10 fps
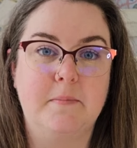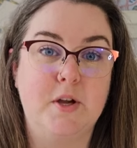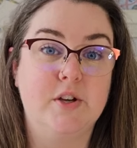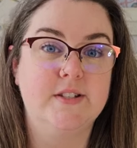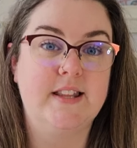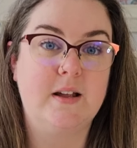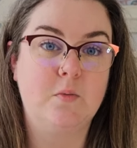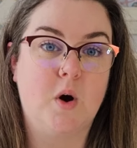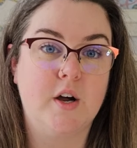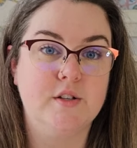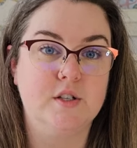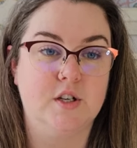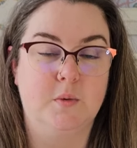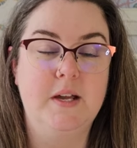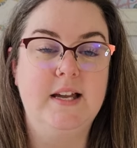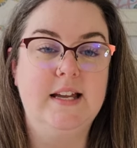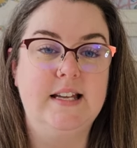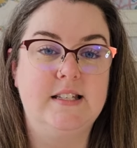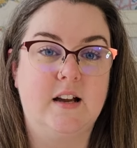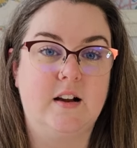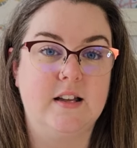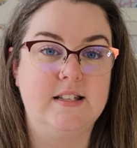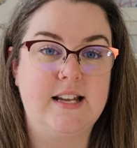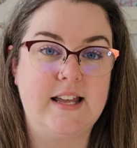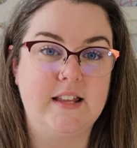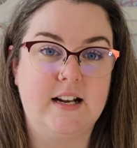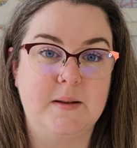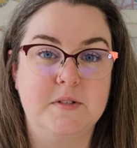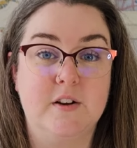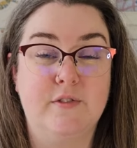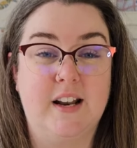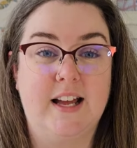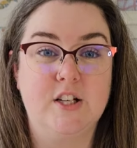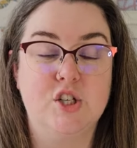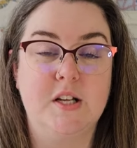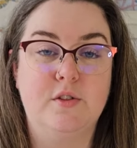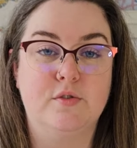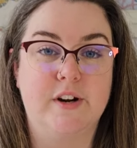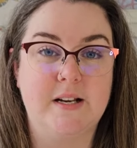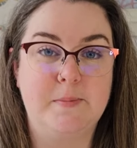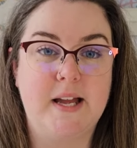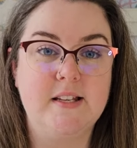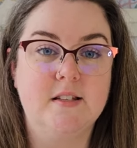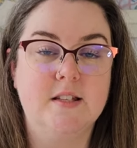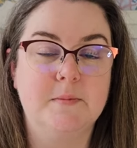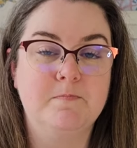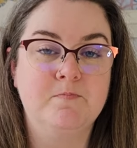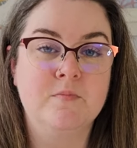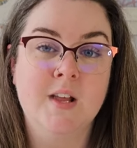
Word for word: because then what I do is I take the clips off and I actually thread base them.